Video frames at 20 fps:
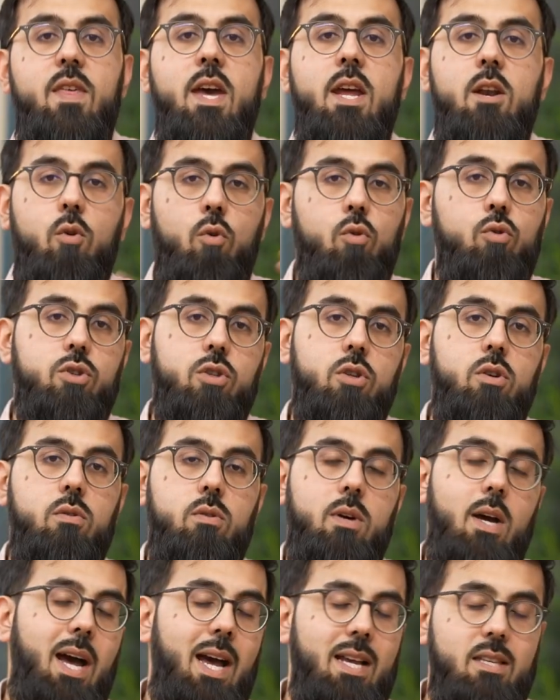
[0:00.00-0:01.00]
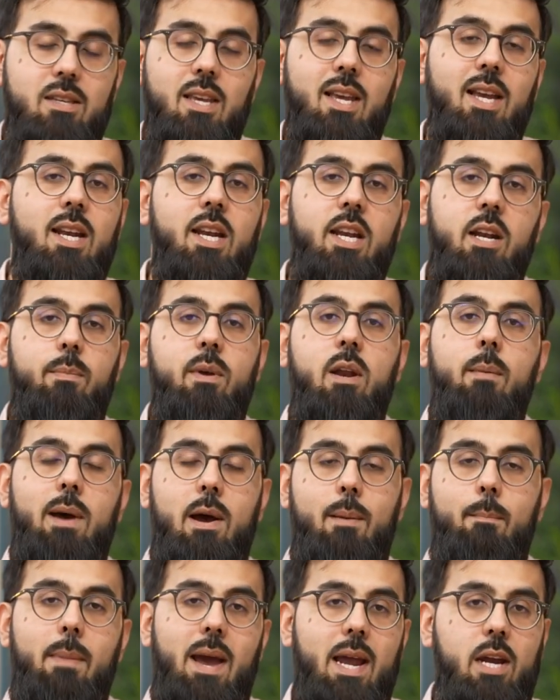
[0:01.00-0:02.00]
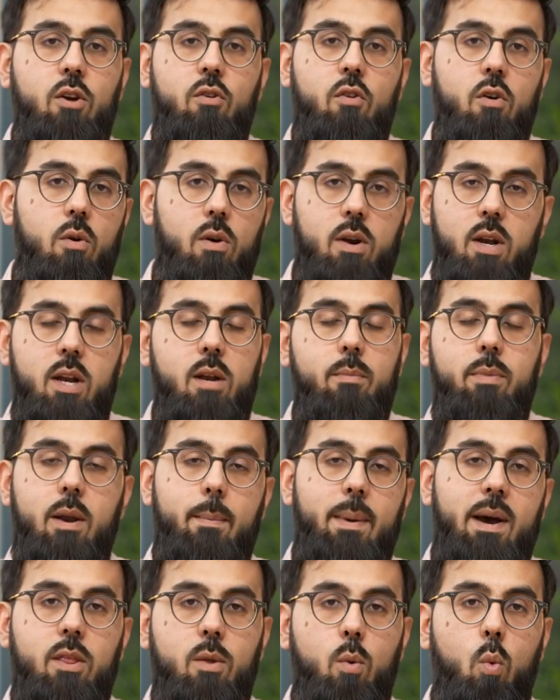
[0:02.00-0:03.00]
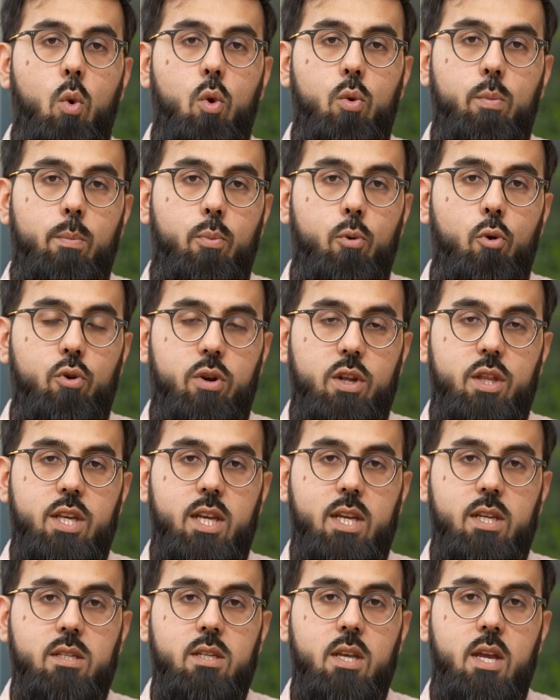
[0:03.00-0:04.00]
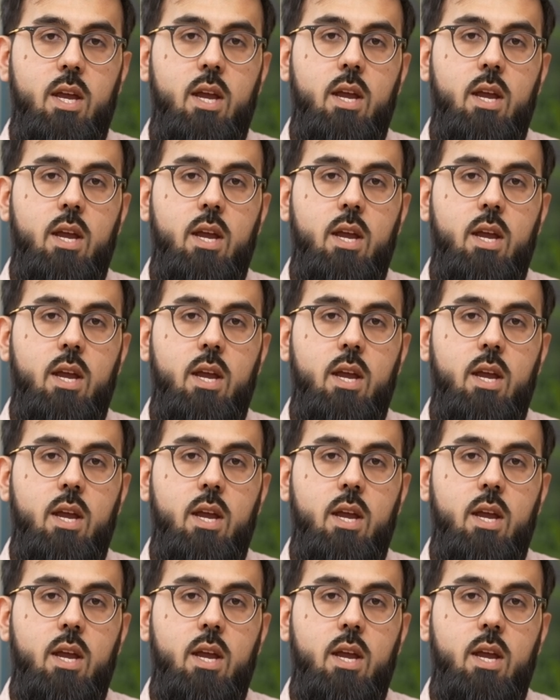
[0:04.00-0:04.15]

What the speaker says: then also asking a little bit about macro and a little bit about the broader things.